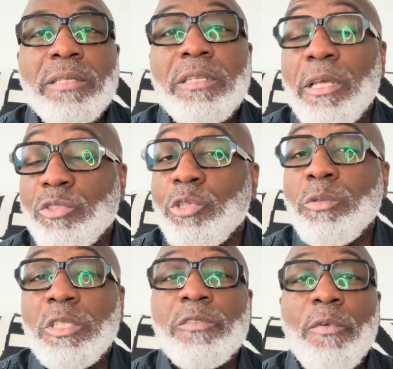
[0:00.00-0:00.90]
See, they'll choose
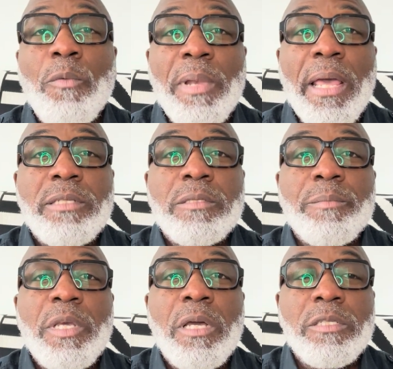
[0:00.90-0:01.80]
these faux blacks
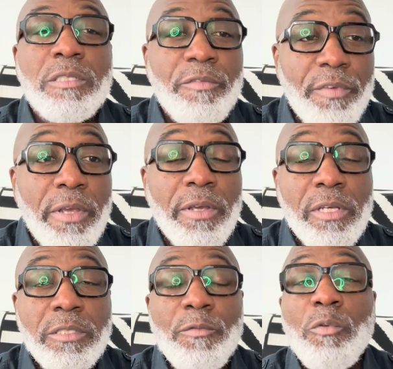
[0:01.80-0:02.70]
because the fear
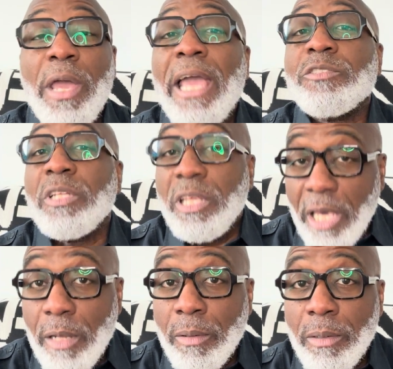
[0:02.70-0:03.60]
is if you actually
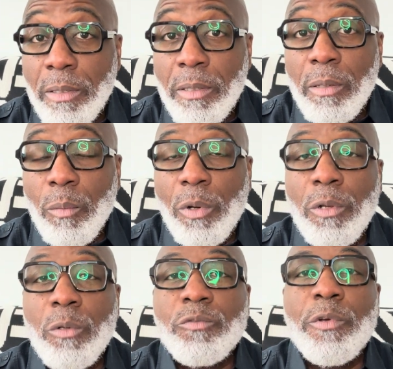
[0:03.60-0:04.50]
get one of
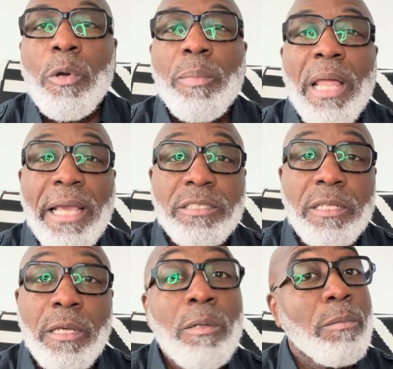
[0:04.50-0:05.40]
those real blacks in
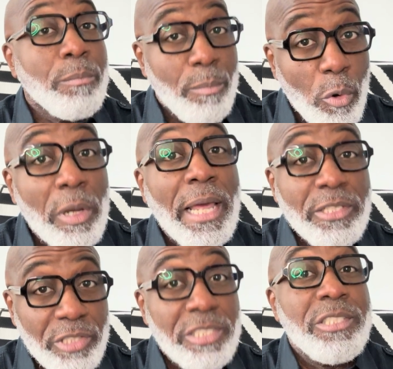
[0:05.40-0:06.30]
there, more like
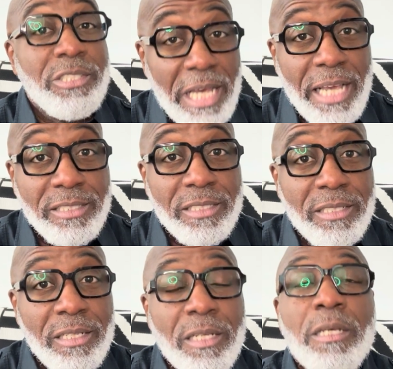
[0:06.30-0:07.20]
Jesse Jackson,
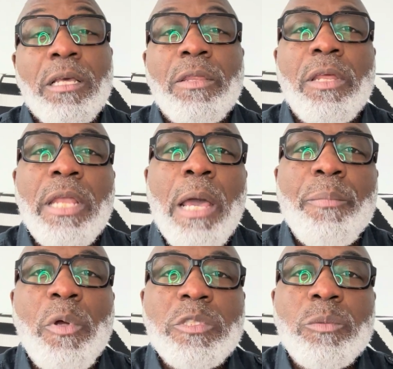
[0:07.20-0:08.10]
then that
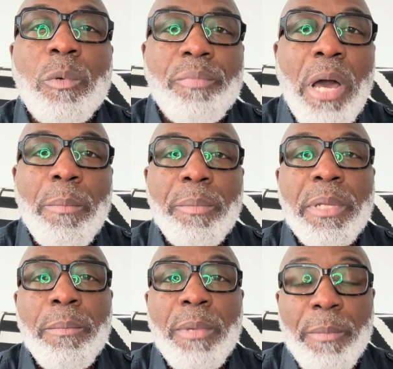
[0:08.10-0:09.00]
person will probably
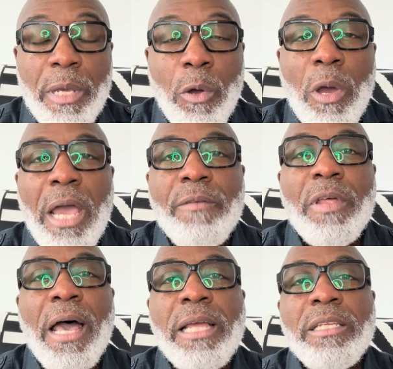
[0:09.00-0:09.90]
mimic or have the
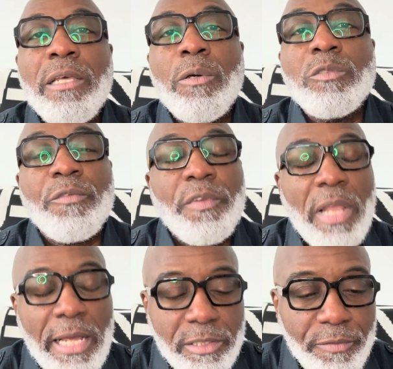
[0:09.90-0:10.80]
ideals, the
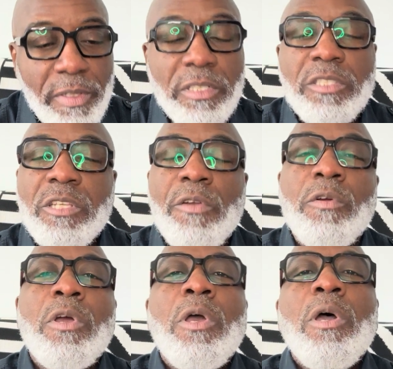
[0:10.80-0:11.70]
philosophies,
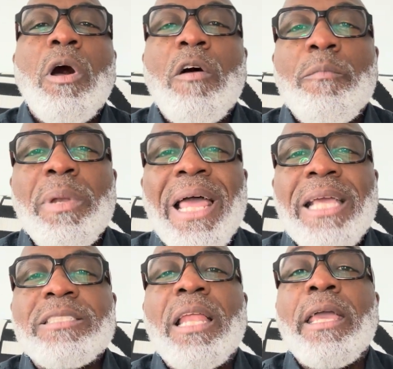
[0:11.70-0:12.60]
etc. of
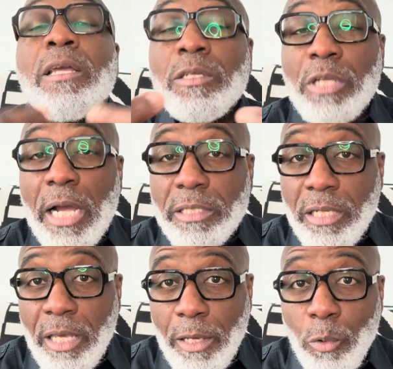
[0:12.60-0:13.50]
blacks like Dr.
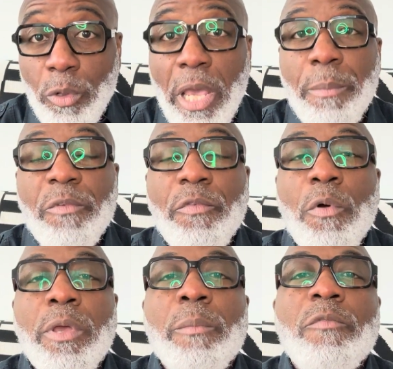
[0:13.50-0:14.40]
King, who came
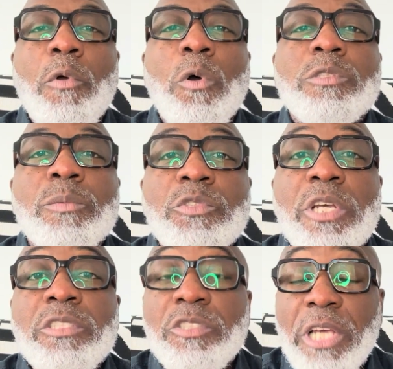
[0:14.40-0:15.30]
before him. Of course, when
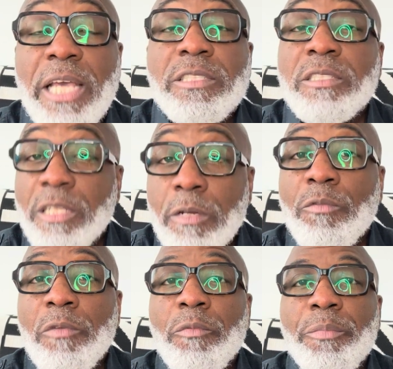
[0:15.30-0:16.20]
Jesse Jackson did
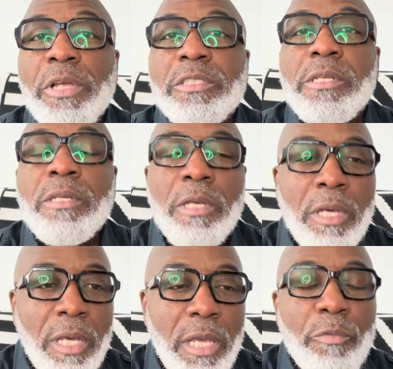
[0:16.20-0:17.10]
run for president,
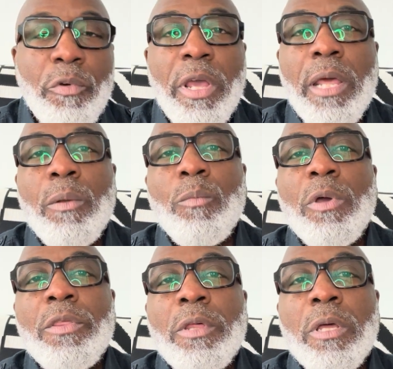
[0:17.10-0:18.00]
he ran
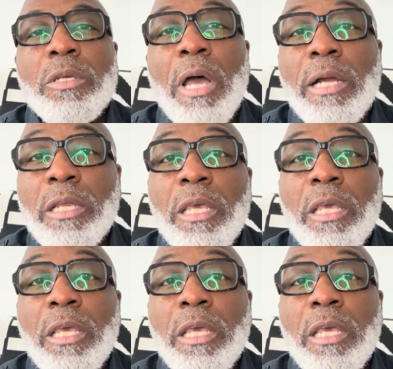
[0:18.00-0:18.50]
with Dr.